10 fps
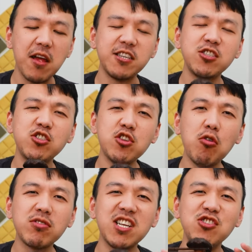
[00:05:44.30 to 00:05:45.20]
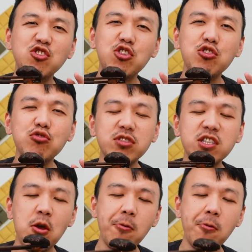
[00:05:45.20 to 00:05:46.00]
It's soaked in juice.